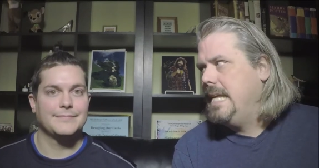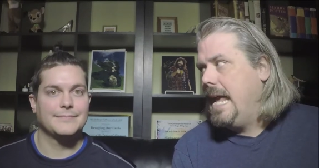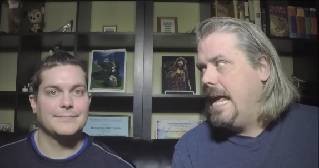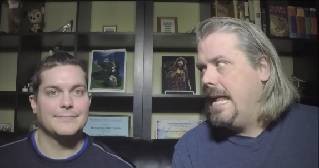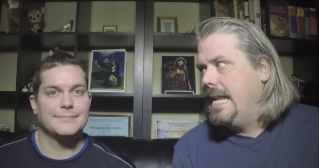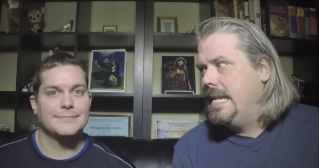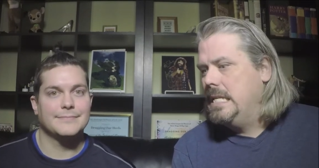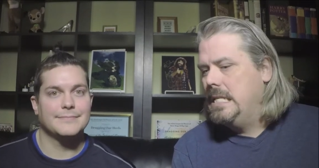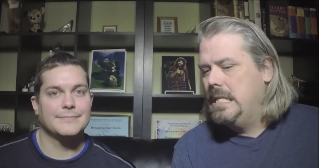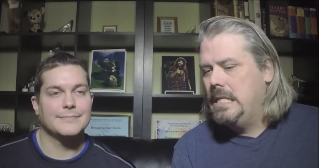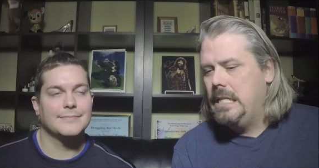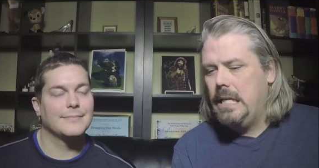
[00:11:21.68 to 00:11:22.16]

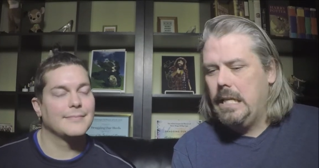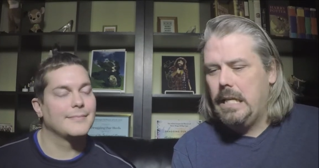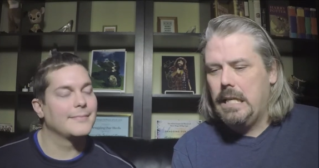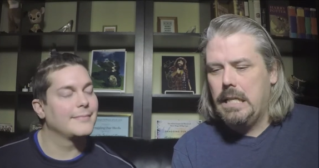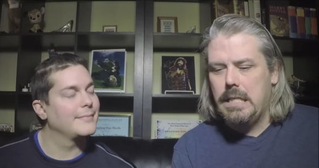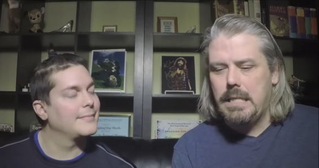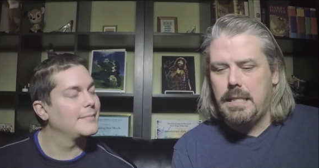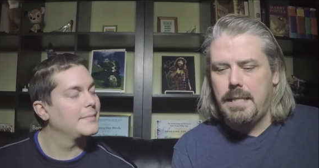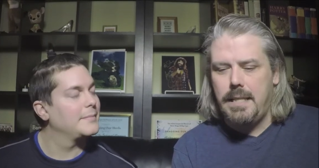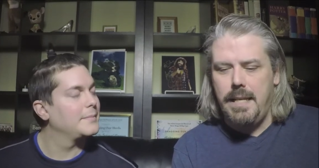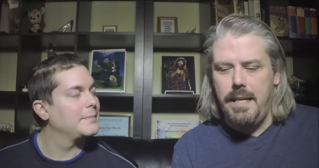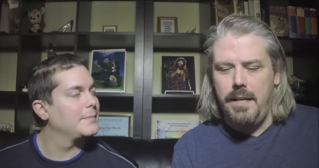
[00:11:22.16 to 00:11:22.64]
Speaker 1: 10
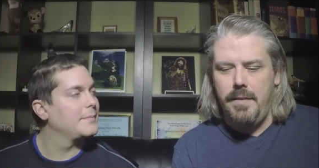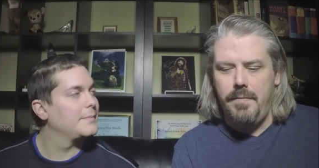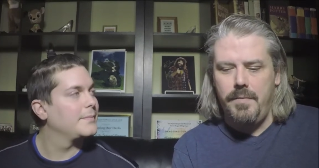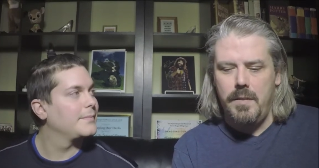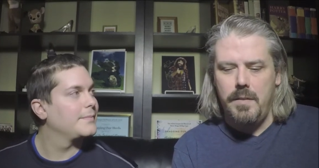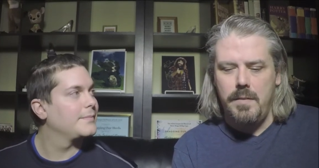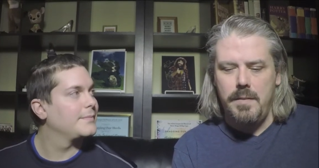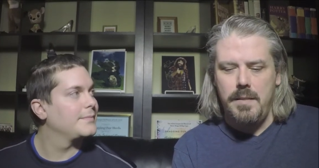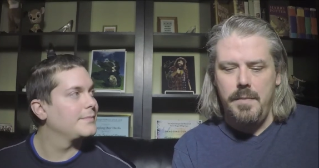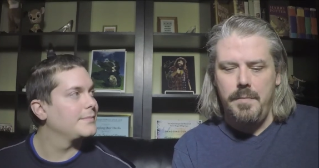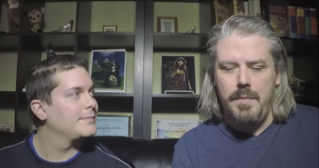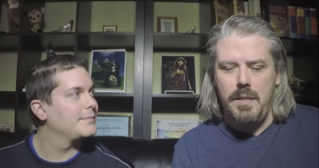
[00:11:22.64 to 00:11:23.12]
tickets left
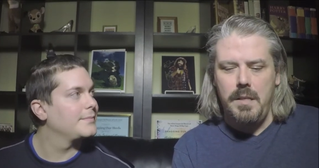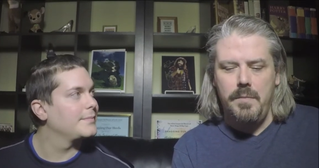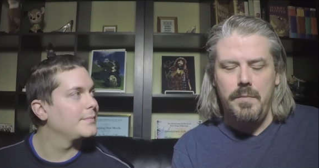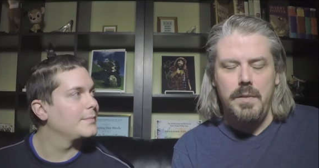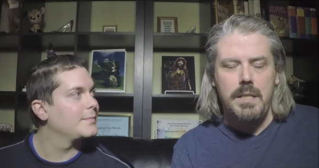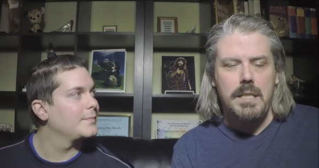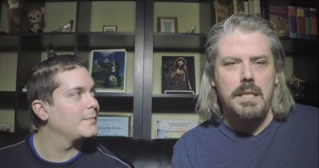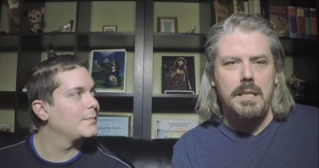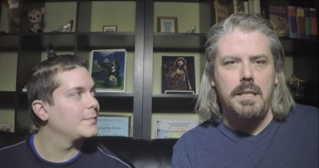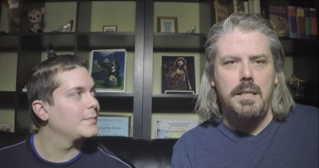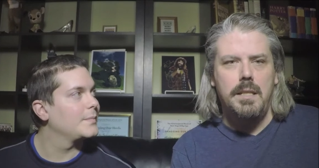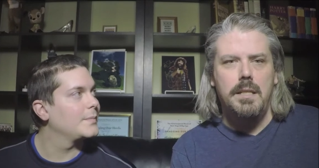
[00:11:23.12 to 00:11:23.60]
or something
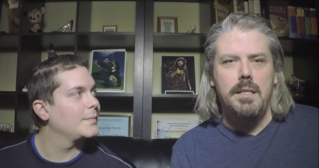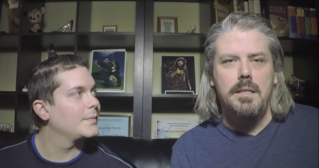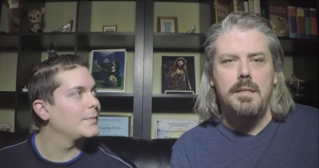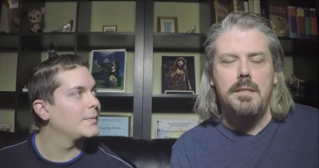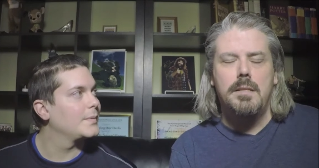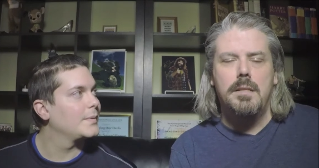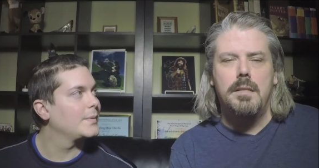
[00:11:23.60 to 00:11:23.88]
ridiculous.